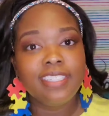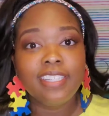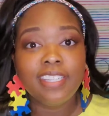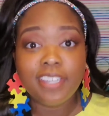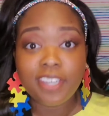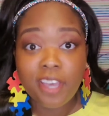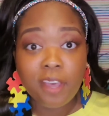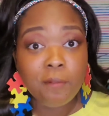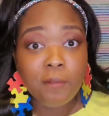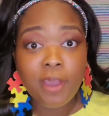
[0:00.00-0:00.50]

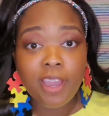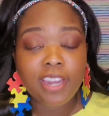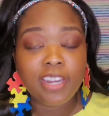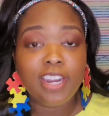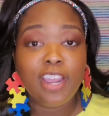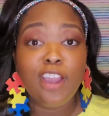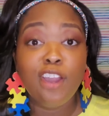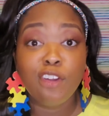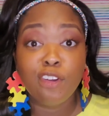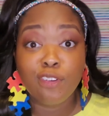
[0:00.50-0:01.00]
Come on,
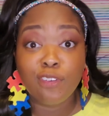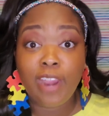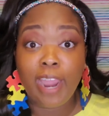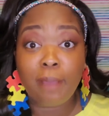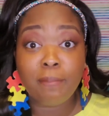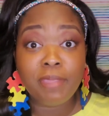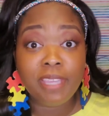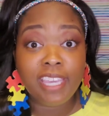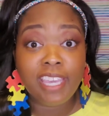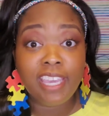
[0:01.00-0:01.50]
grab
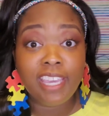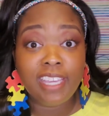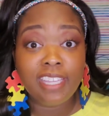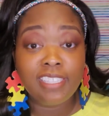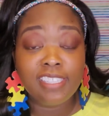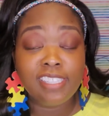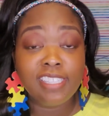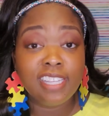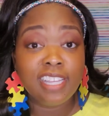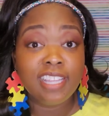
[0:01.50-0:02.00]
the
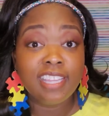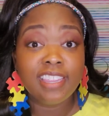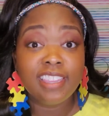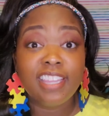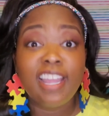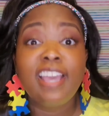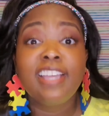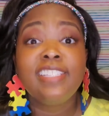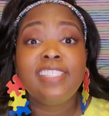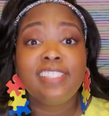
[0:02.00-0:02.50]
kids.
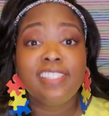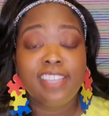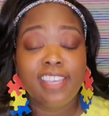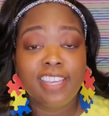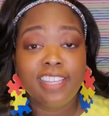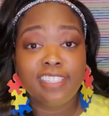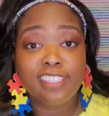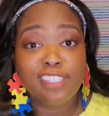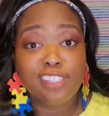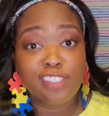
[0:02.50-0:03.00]
Let's
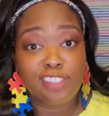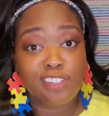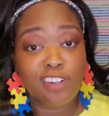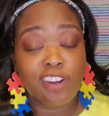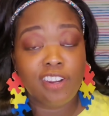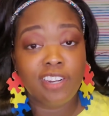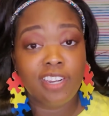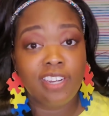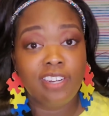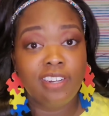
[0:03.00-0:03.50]
get
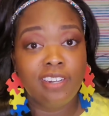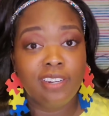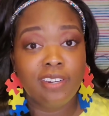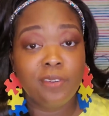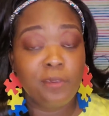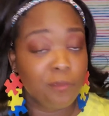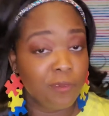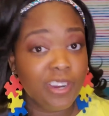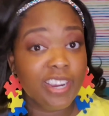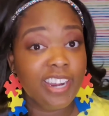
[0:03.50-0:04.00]
started.
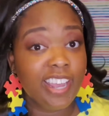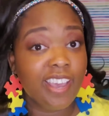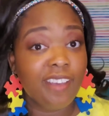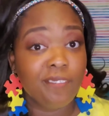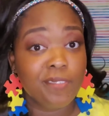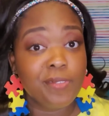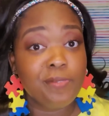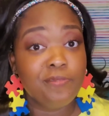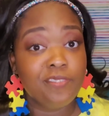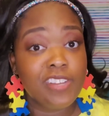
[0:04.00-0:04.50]
We're gonna have
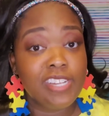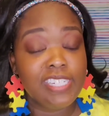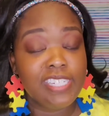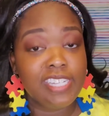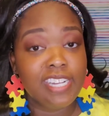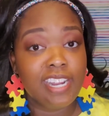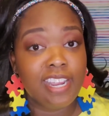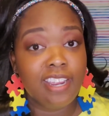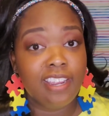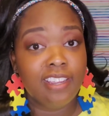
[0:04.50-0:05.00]
some fun
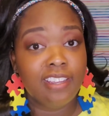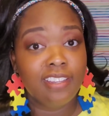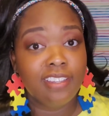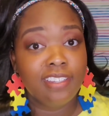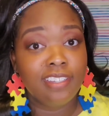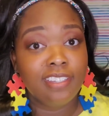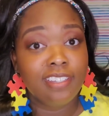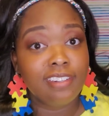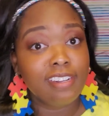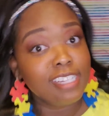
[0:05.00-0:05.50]
today.
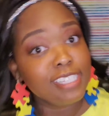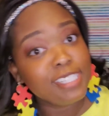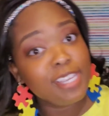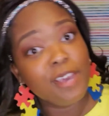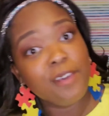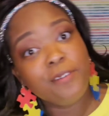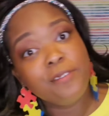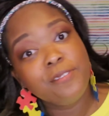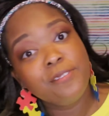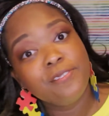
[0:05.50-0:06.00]
Let's
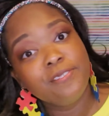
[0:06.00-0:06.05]
go.